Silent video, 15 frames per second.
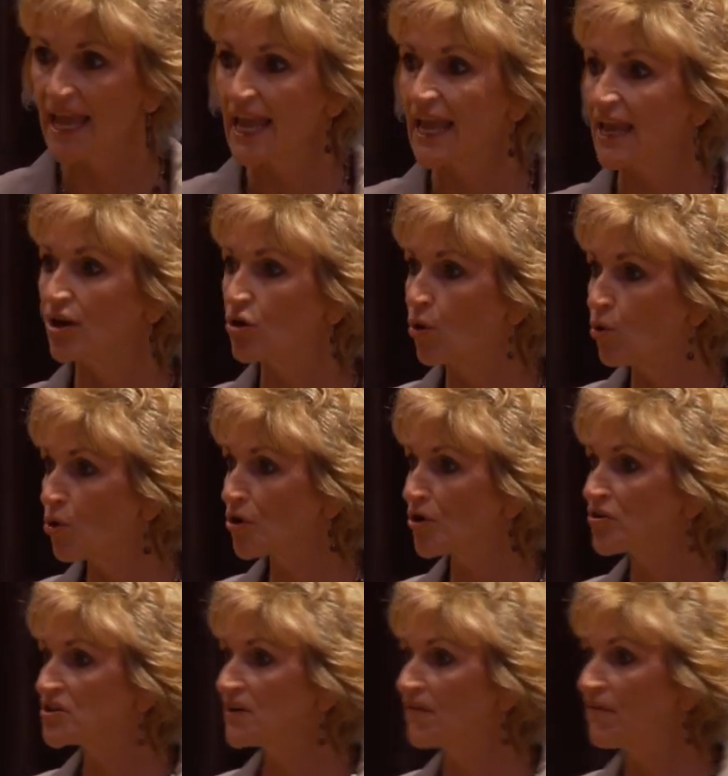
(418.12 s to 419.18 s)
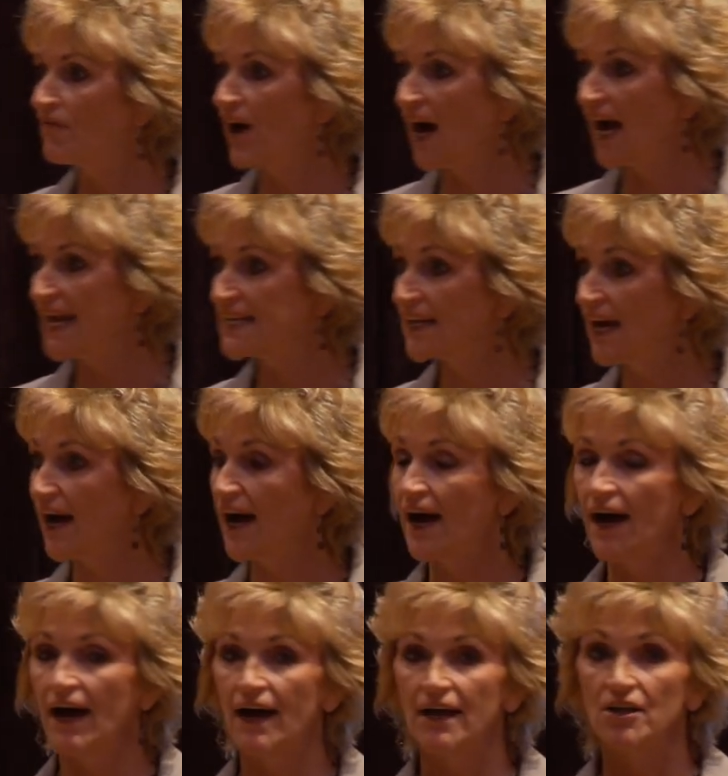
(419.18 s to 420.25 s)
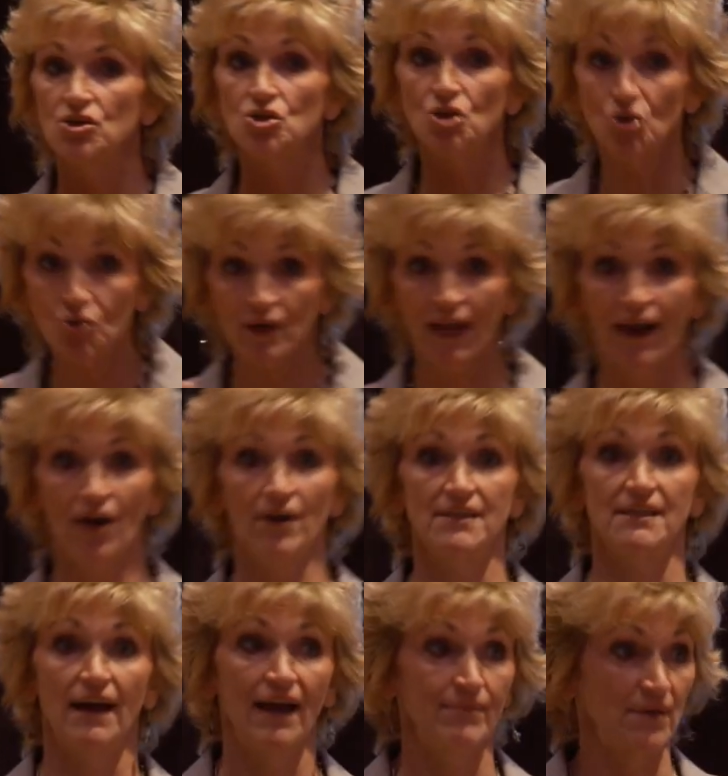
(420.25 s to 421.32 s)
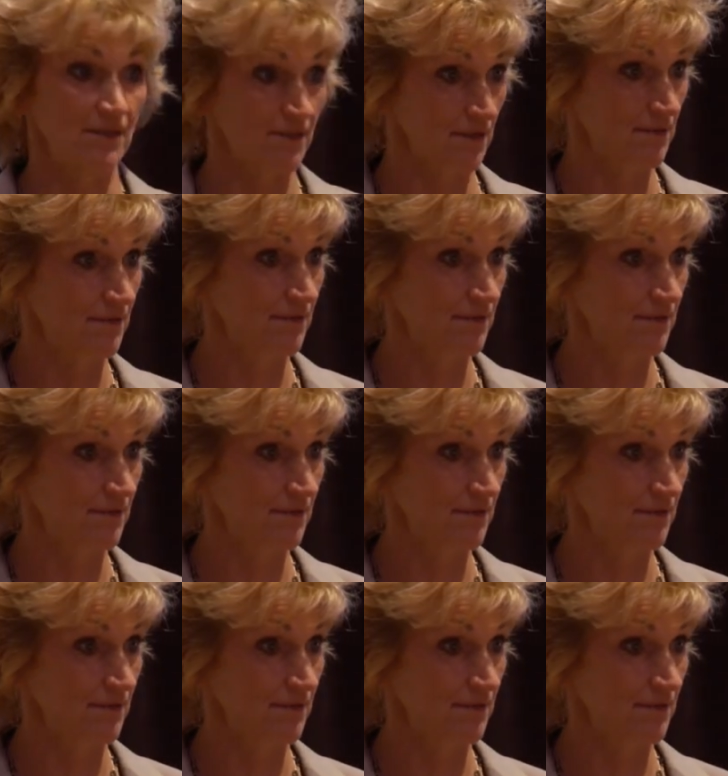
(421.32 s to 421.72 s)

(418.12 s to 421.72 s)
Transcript: In order to find a two carat diamond,